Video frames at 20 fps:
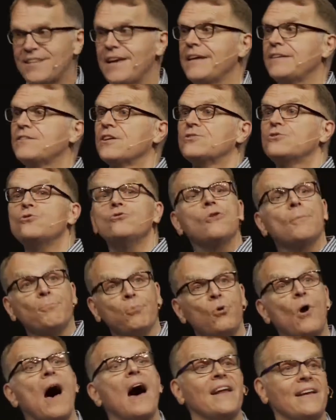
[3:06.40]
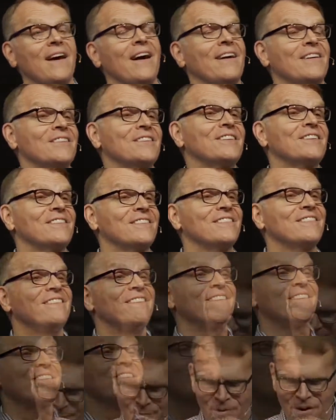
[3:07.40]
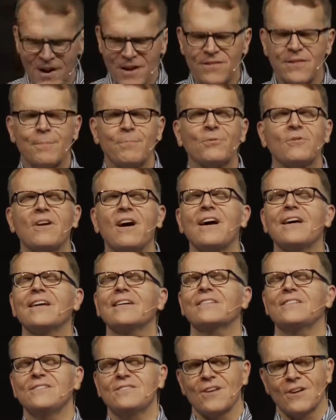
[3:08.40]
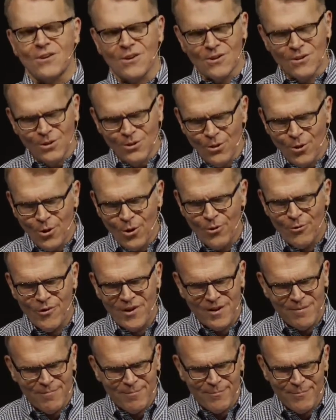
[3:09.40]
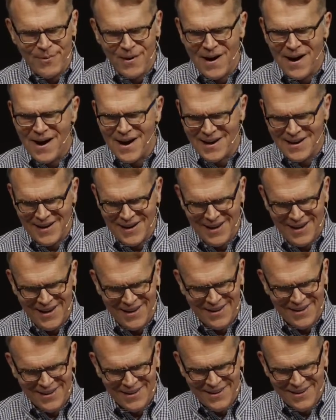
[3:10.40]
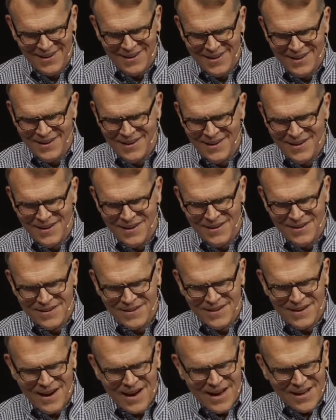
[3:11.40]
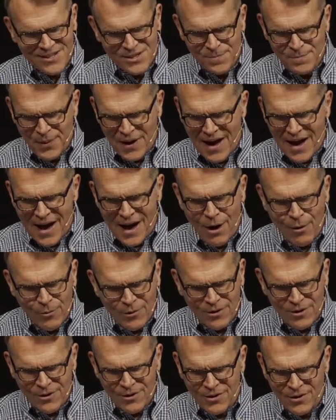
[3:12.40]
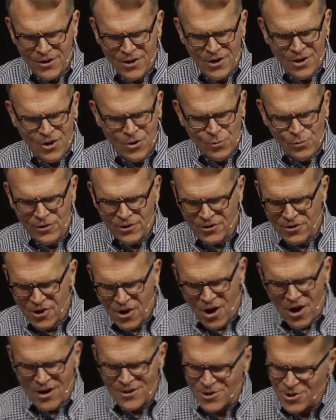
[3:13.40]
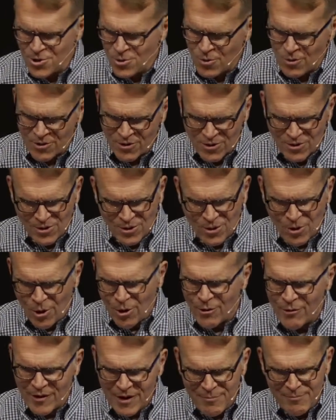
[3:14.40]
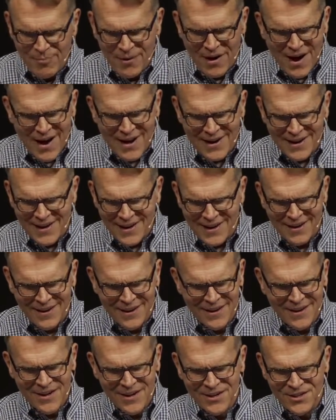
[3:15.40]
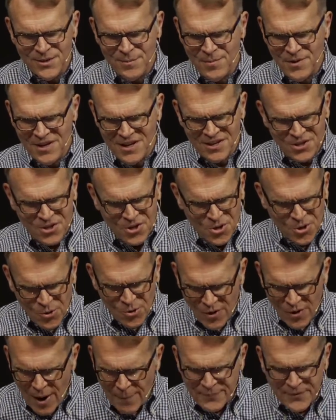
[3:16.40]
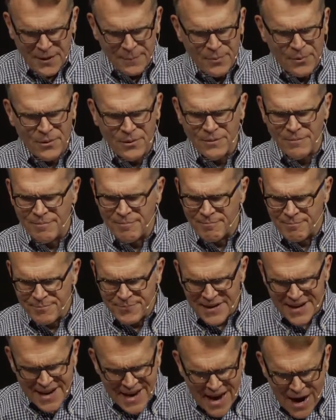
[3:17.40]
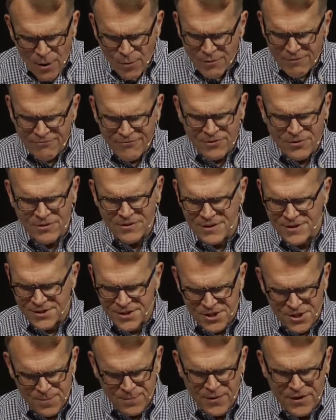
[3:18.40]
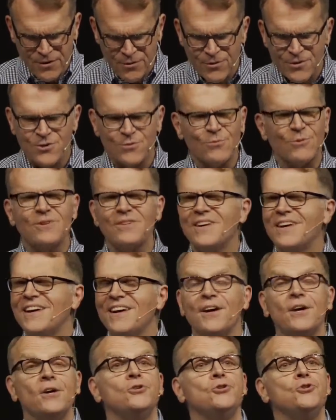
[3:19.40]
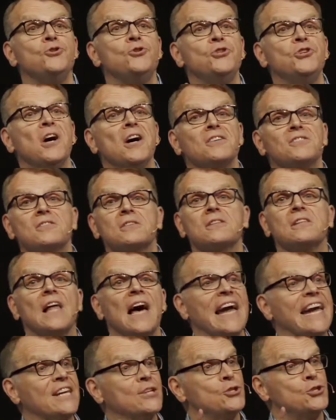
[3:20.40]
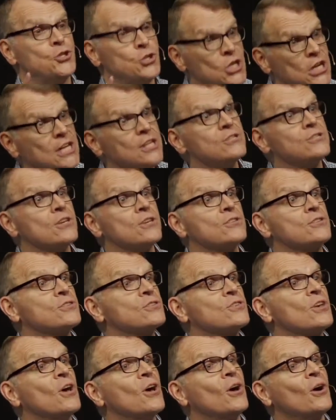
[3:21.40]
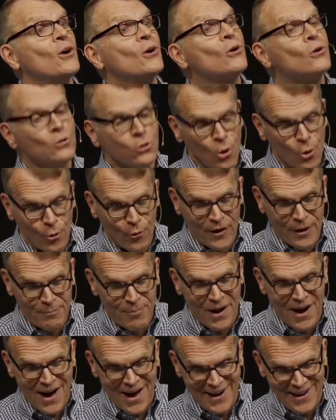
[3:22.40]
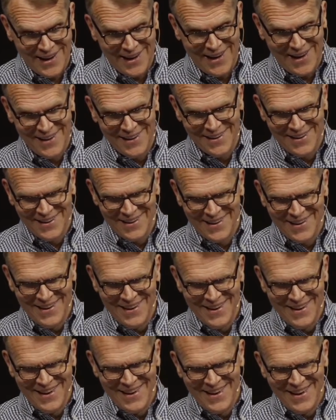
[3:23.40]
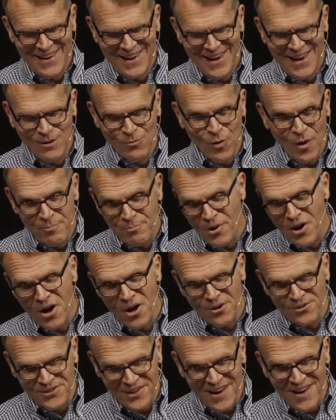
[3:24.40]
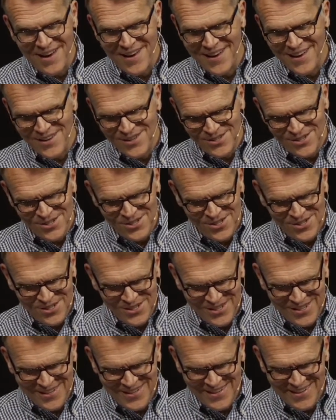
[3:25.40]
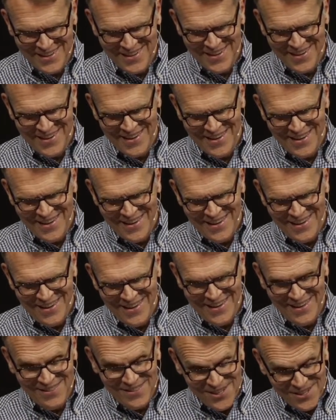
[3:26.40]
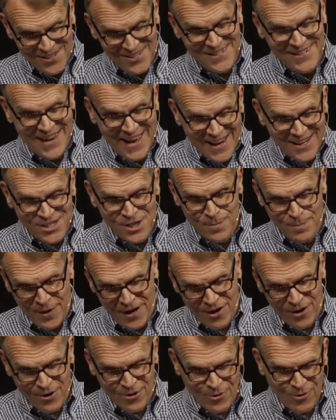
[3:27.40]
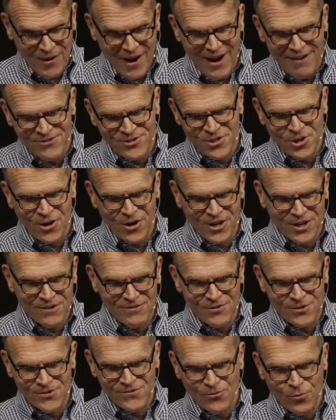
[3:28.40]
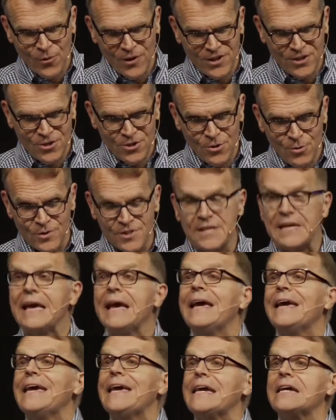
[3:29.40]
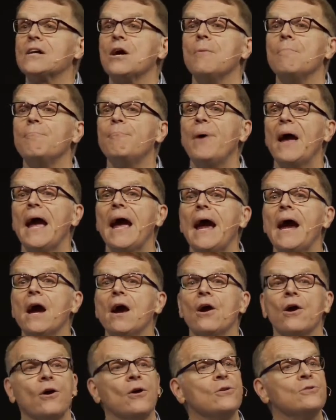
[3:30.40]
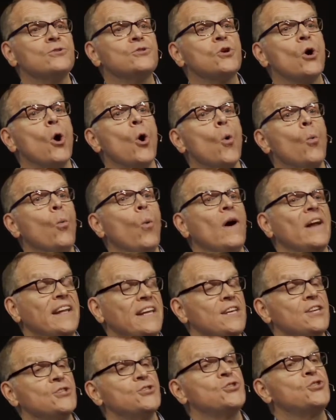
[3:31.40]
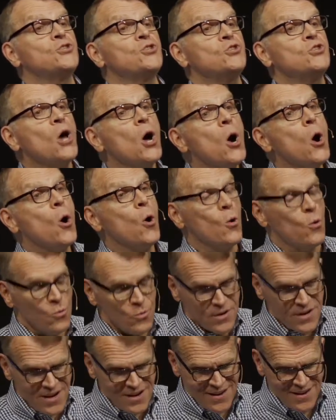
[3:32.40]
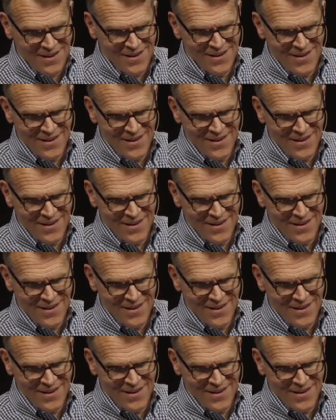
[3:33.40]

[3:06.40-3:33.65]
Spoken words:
that takes us to the product. The product is a glory body. God's power will cause your glory body to be incorruptible and powerful and spiritual, just like Jesus' glory body. And what Paul does in this next paragraph, starting in verse 42, is he compares what is sown